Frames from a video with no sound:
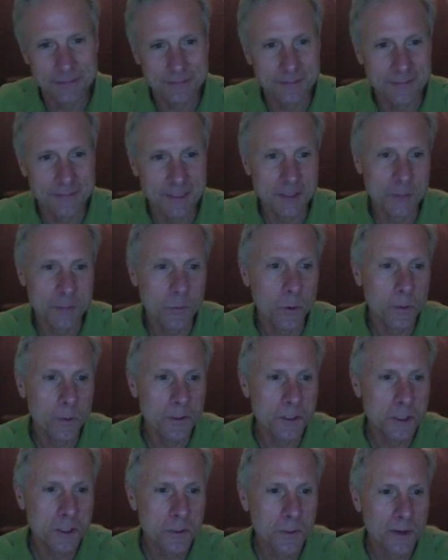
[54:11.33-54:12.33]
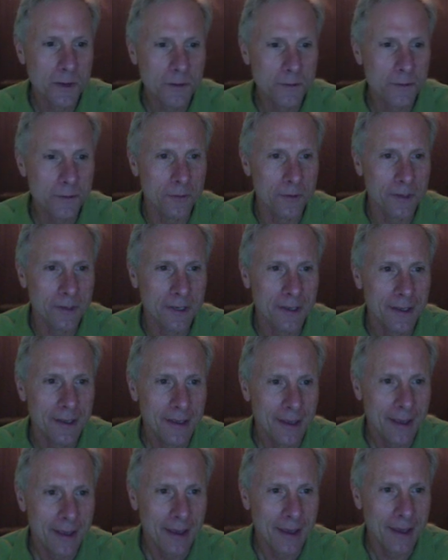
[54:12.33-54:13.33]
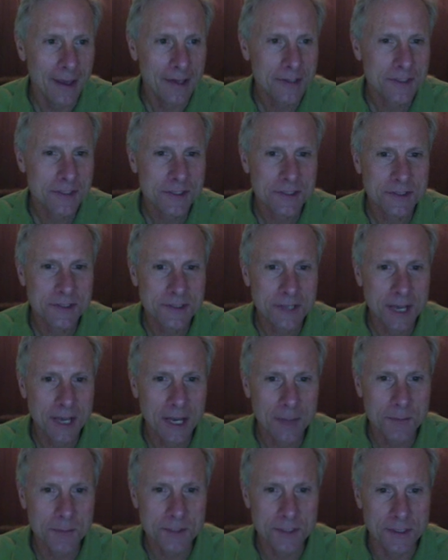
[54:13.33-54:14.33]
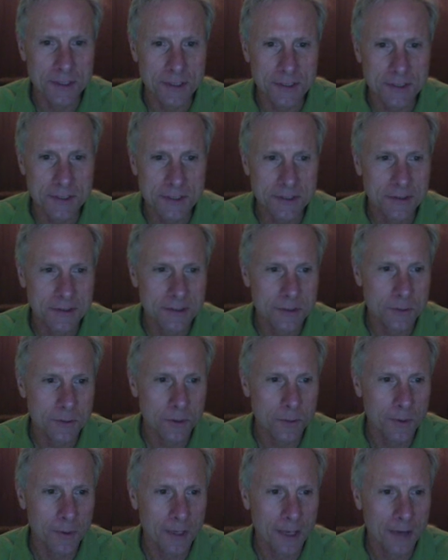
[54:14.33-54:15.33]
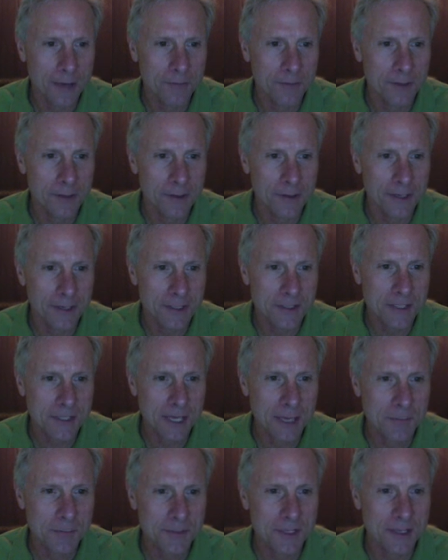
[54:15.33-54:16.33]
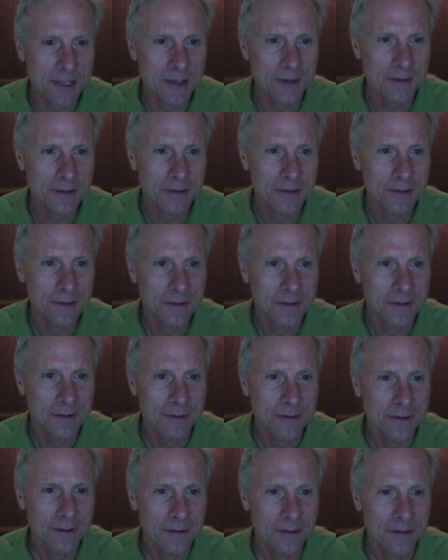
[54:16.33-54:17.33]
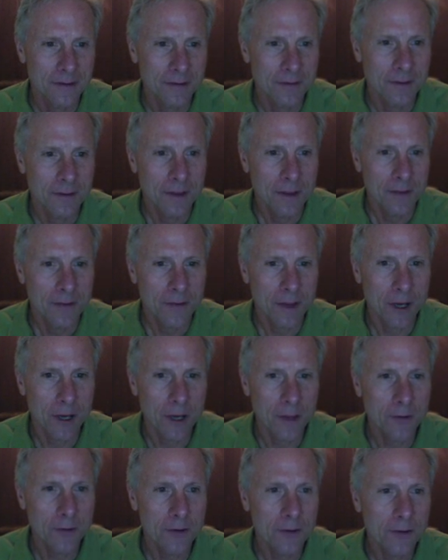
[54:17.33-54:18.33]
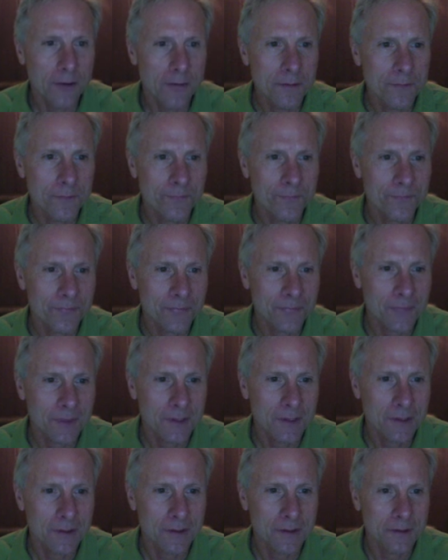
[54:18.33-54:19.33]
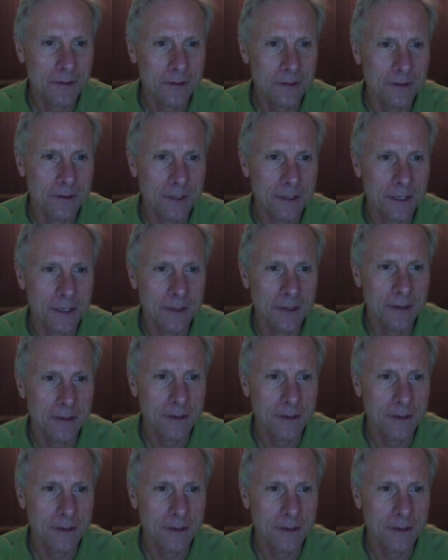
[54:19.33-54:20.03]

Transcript: it's what we just went through, okay? X times this is what we have here. X times that. The 100, okay,